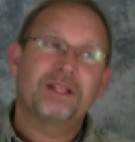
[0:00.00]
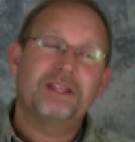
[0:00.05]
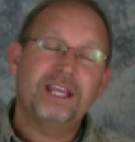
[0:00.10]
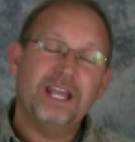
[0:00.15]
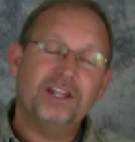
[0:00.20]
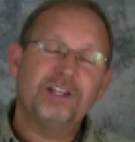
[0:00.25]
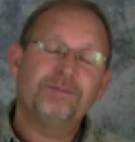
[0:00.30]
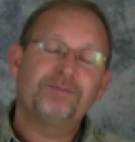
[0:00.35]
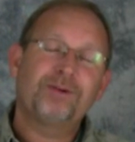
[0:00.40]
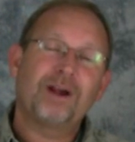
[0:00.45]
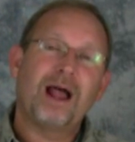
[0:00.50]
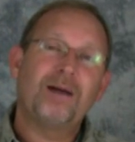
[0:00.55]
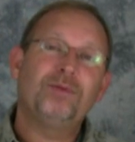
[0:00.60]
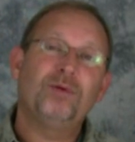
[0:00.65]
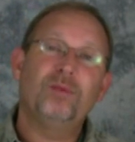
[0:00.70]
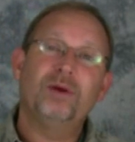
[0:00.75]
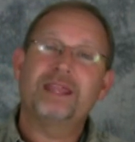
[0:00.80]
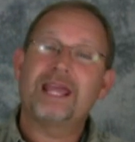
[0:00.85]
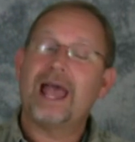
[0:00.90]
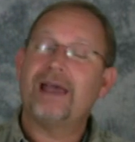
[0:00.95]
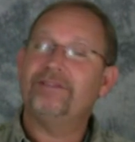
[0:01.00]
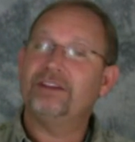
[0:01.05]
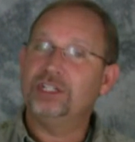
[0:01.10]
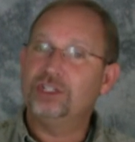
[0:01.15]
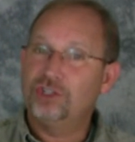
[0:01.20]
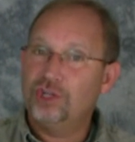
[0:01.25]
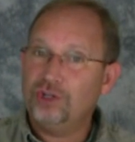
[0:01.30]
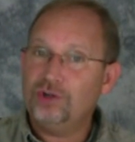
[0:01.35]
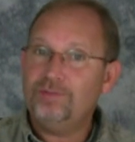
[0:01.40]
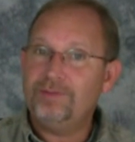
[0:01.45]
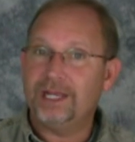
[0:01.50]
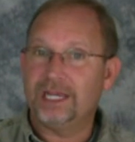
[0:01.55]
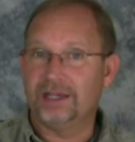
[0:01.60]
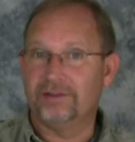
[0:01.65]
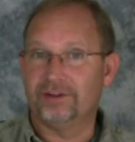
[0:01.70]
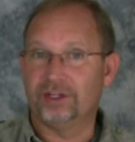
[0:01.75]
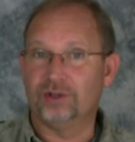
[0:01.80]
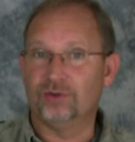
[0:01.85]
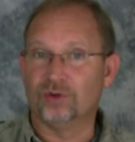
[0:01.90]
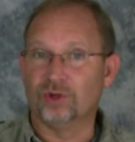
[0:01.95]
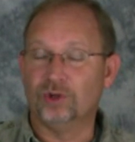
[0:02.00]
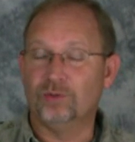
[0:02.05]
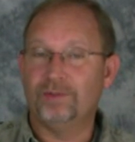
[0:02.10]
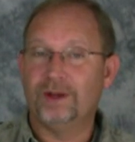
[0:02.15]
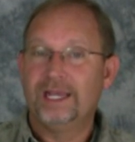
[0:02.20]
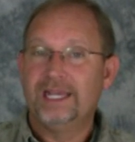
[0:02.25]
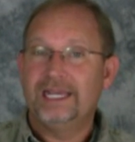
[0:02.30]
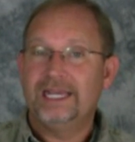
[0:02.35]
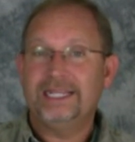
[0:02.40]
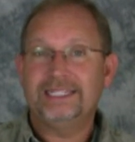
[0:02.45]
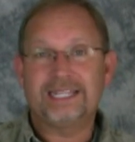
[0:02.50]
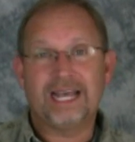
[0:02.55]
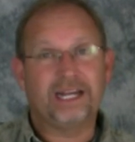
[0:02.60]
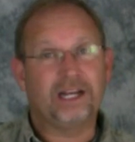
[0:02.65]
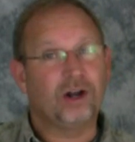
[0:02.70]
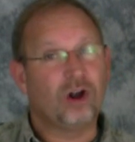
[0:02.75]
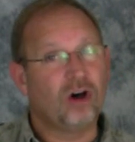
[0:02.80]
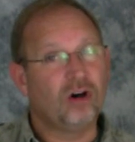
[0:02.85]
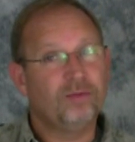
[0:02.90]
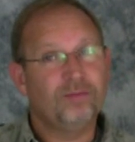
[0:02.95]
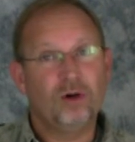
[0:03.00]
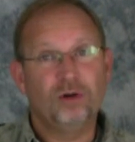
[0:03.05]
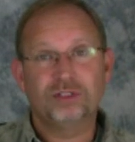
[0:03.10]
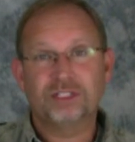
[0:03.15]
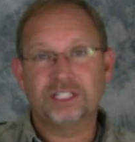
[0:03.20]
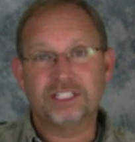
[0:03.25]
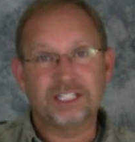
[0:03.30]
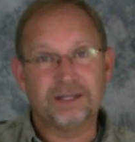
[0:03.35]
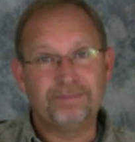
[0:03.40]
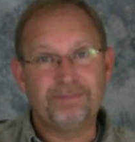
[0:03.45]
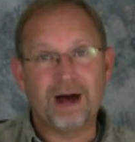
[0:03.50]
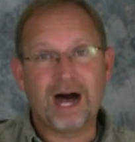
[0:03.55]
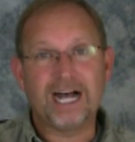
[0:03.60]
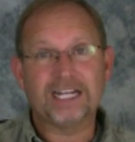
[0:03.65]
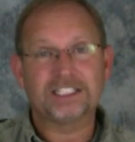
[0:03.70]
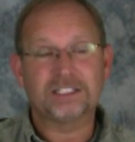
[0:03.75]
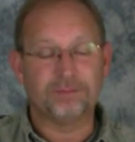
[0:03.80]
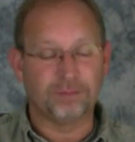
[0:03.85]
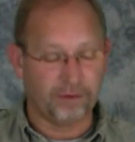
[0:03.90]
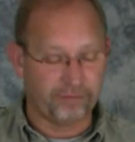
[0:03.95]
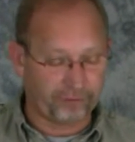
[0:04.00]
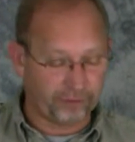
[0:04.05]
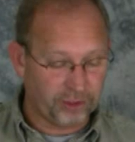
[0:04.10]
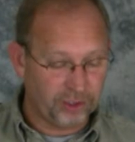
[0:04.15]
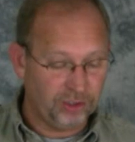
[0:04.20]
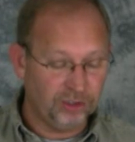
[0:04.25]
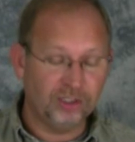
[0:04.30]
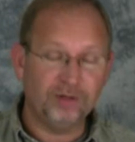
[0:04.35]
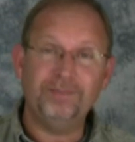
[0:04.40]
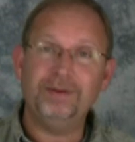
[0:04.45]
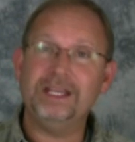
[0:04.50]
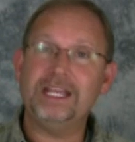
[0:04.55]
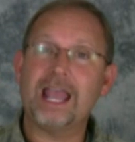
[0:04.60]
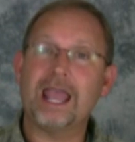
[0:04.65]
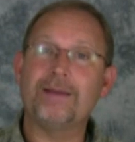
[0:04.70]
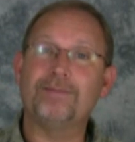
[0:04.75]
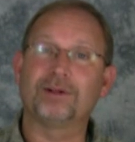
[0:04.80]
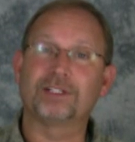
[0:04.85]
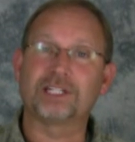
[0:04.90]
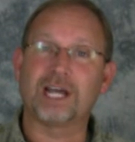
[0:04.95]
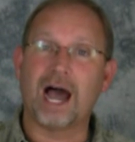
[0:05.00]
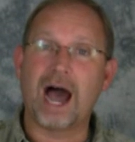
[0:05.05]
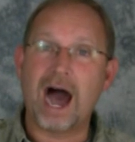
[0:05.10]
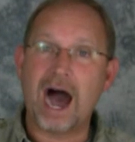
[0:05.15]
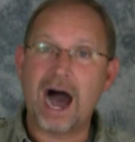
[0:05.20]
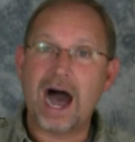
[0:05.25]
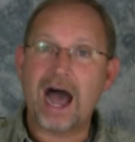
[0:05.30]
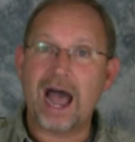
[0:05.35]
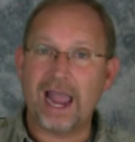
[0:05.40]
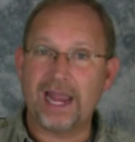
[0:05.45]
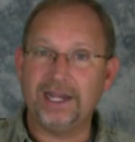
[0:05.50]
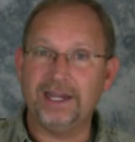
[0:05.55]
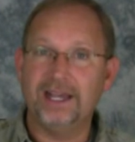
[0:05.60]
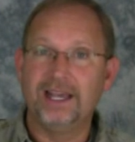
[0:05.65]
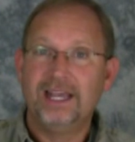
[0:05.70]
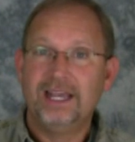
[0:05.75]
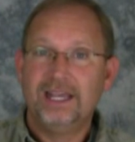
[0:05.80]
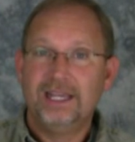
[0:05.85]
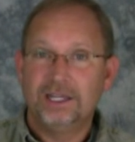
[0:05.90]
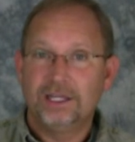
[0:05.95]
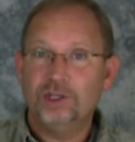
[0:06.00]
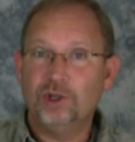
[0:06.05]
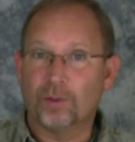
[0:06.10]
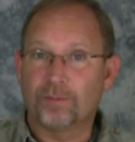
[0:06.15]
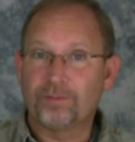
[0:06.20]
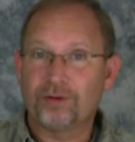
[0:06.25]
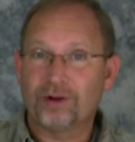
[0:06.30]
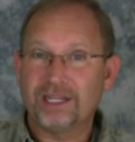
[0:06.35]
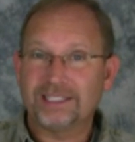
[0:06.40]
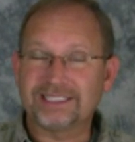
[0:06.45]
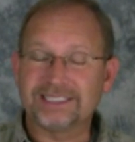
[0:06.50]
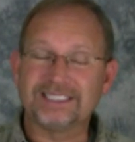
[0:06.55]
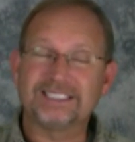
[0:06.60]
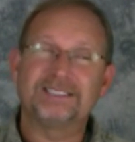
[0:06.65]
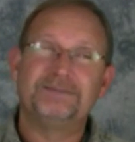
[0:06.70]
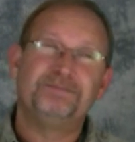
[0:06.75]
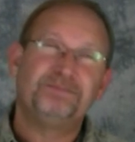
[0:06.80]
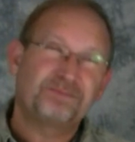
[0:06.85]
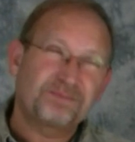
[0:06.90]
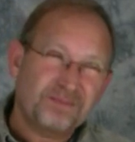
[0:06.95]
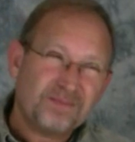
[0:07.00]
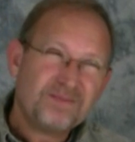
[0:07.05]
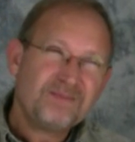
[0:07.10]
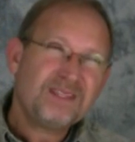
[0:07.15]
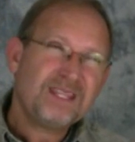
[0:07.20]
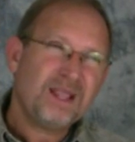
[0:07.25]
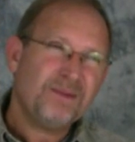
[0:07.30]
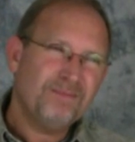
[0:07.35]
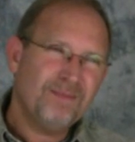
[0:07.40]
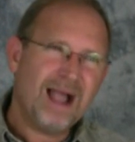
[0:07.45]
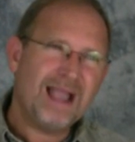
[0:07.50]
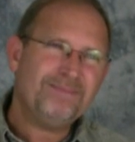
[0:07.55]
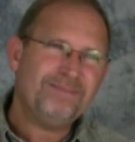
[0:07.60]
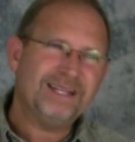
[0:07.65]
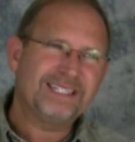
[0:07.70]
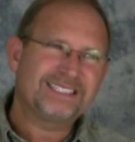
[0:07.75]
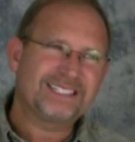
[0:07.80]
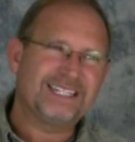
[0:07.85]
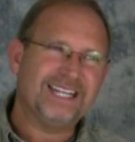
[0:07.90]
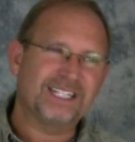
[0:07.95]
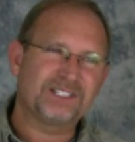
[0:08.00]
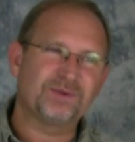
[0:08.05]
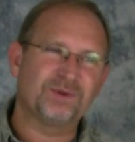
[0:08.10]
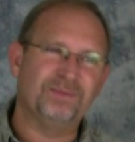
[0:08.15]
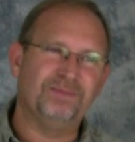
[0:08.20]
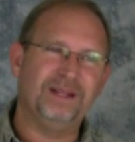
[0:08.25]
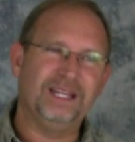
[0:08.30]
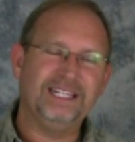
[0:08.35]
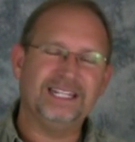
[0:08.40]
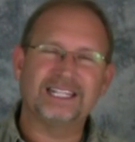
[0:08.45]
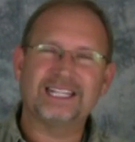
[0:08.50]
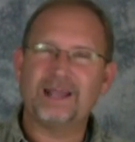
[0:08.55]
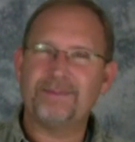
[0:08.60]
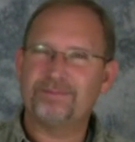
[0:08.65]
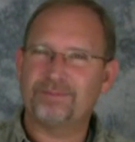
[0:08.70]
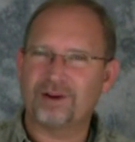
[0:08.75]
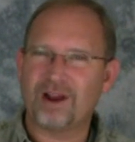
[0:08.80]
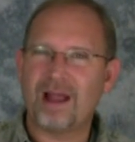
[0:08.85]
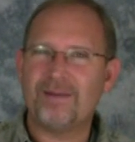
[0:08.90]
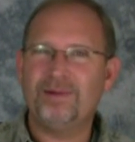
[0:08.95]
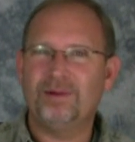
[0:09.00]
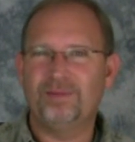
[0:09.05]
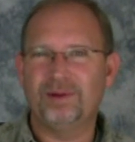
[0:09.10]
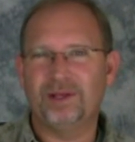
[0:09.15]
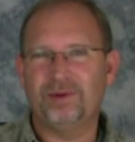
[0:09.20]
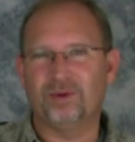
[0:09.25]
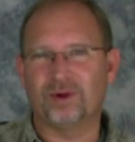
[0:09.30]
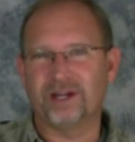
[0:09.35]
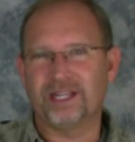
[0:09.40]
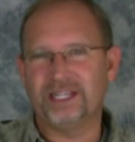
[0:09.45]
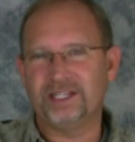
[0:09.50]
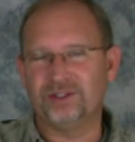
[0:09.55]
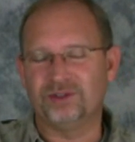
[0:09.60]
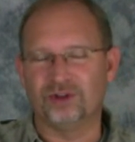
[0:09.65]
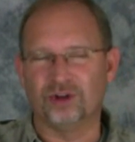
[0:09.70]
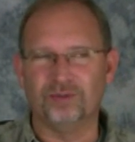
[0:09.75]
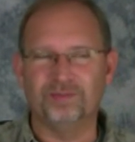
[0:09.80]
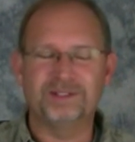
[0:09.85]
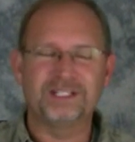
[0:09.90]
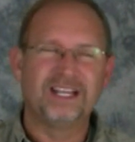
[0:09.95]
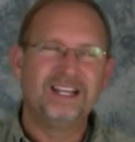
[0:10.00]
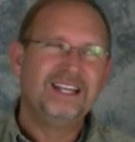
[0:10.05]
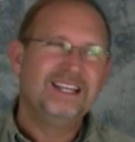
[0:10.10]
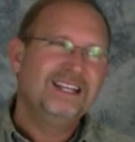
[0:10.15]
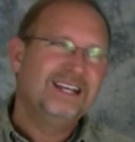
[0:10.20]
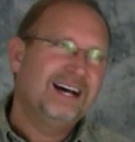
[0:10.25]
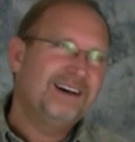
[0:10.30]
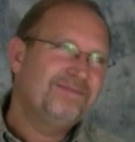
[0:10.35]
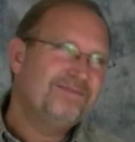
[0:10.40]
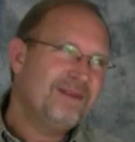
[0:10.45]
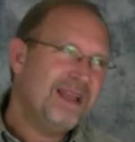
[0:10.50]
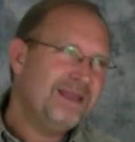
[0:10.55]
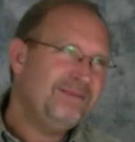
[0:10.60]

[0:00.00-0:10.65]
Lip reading: The other problem with having too big of a group is that it almost is impossible for you to be able to hide your presence. My best guess would be that they probably were in groups of